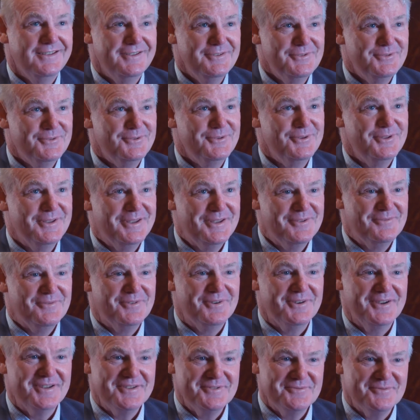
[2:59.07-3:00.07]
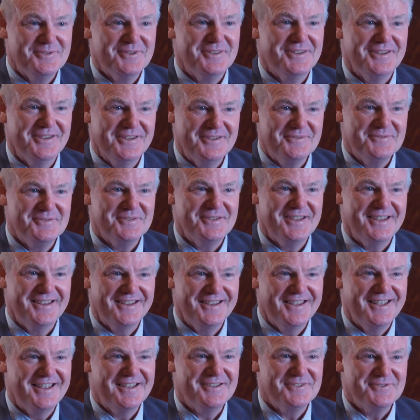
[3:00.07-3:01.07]
was really impressed with the
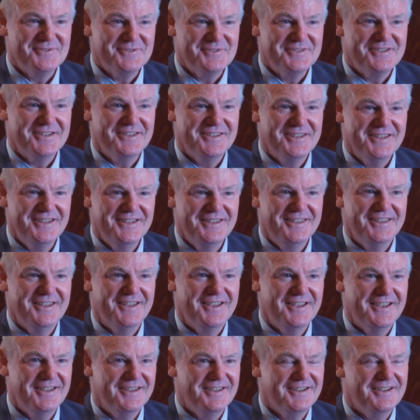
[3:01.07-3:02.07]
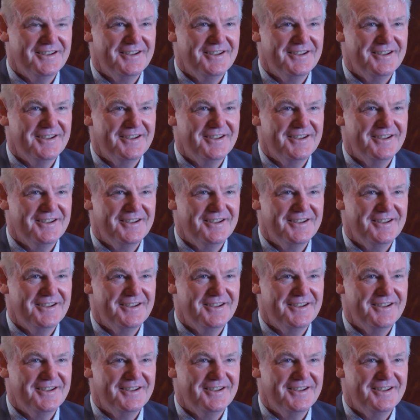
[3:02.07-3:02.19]
Gippsland councils. I think they